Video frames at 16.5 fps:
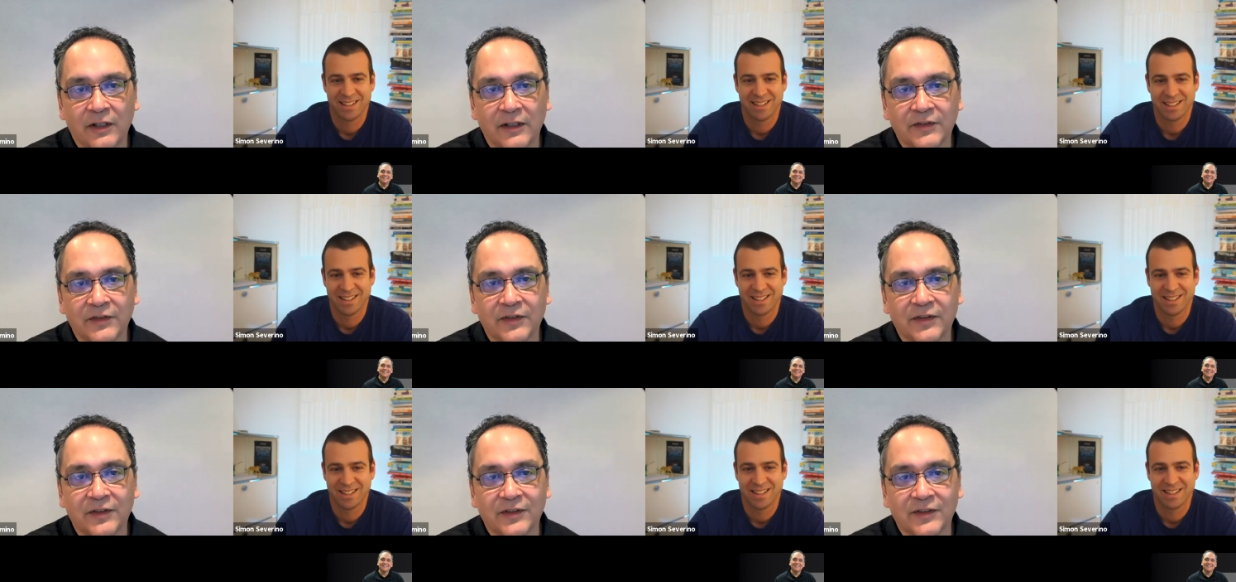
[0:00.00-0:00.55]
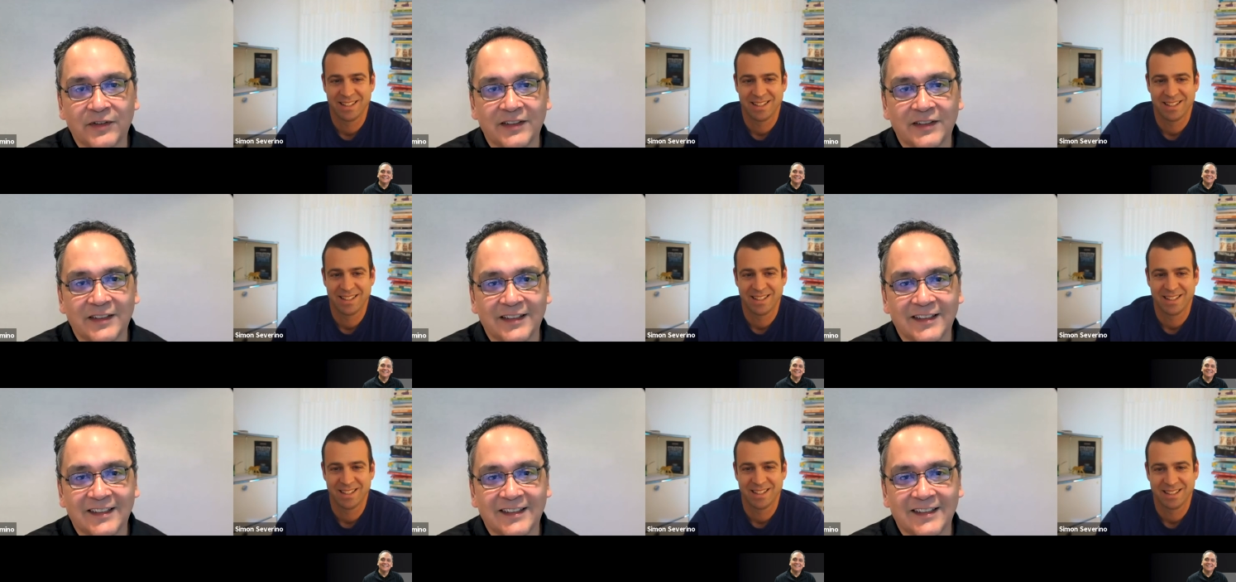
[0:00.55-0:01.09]
Speaker 1: listeners.
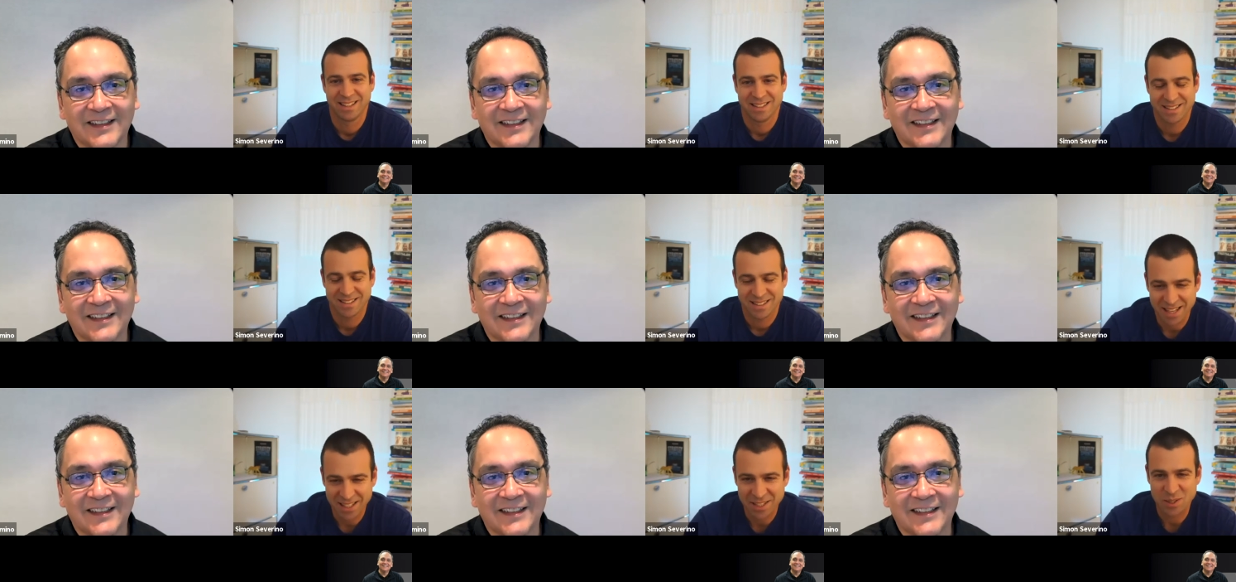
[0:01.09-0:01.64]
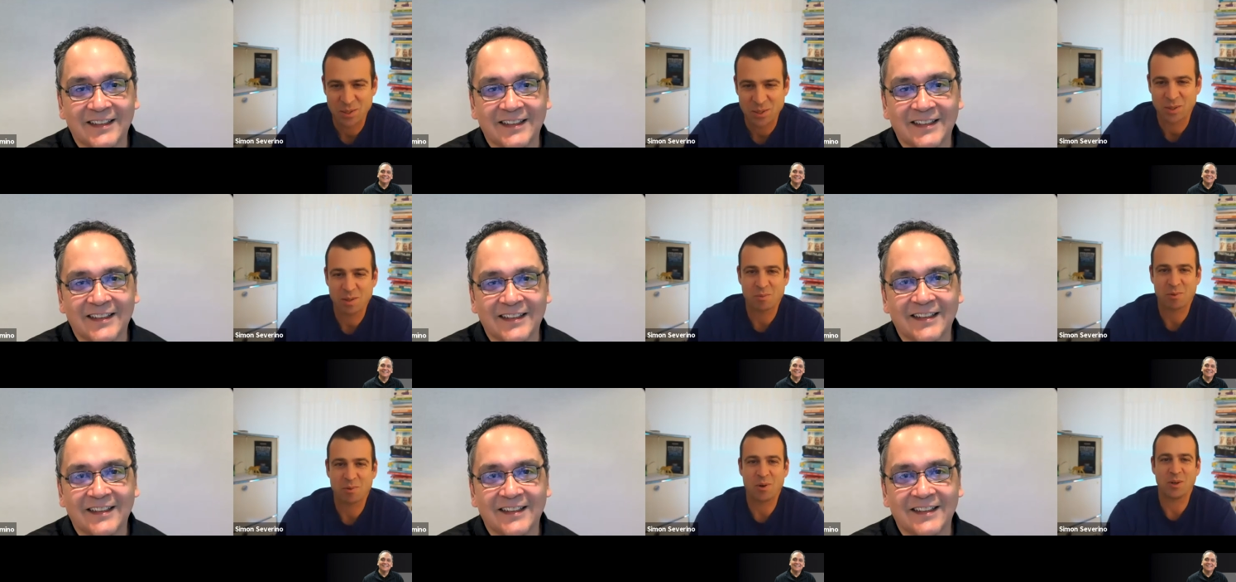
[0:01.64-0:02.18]
Thank you.
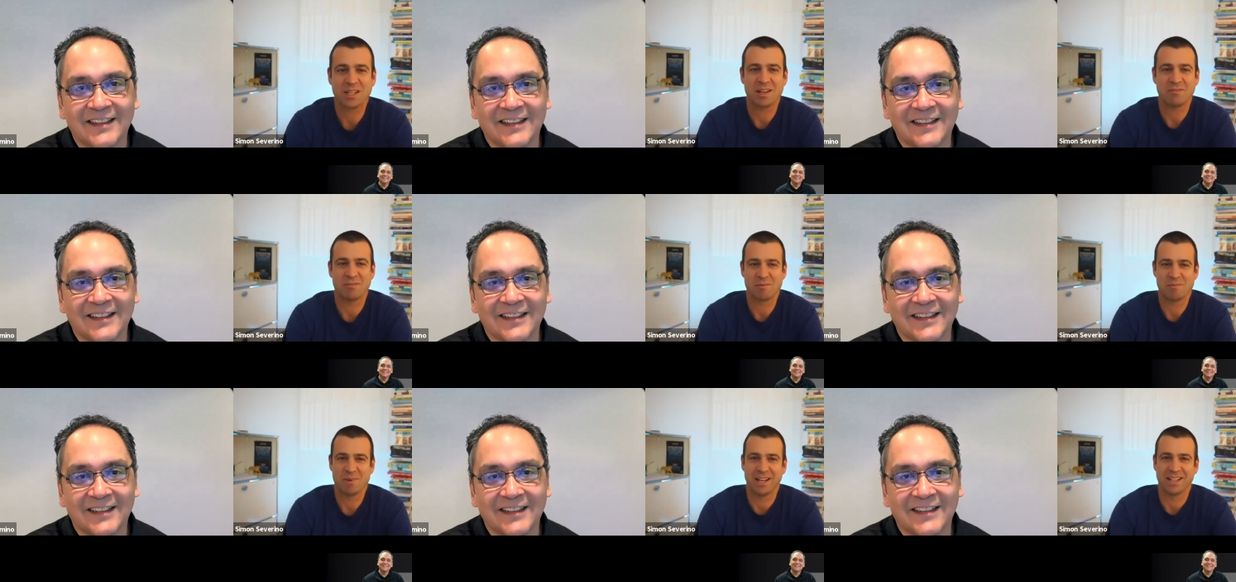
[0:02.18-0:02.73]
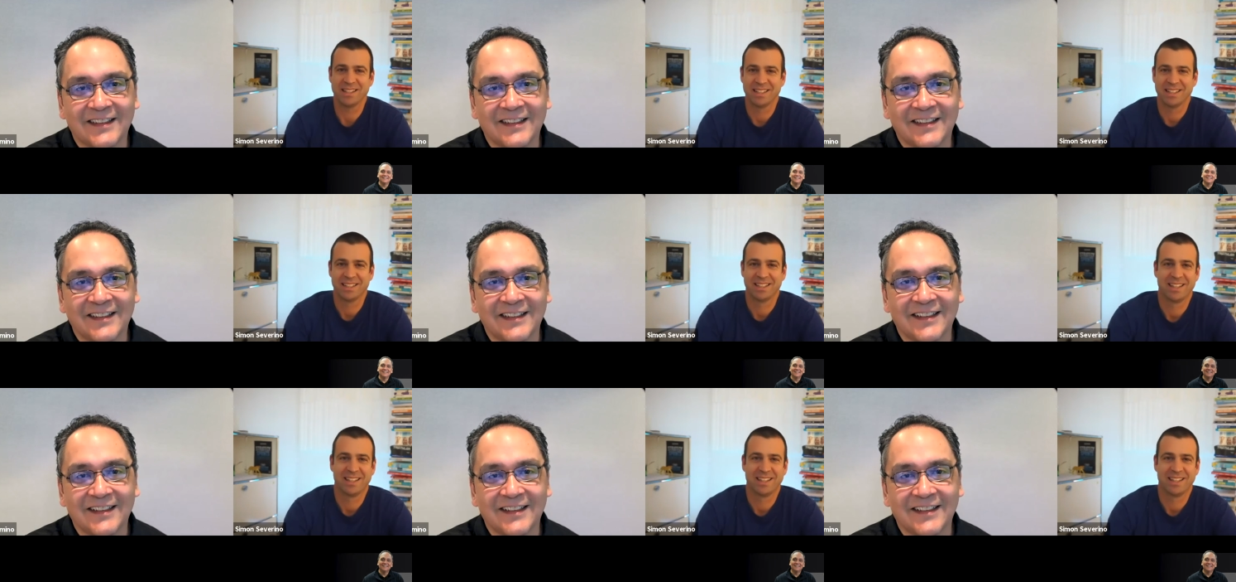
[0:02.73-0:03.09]
Keep rolling, everybody.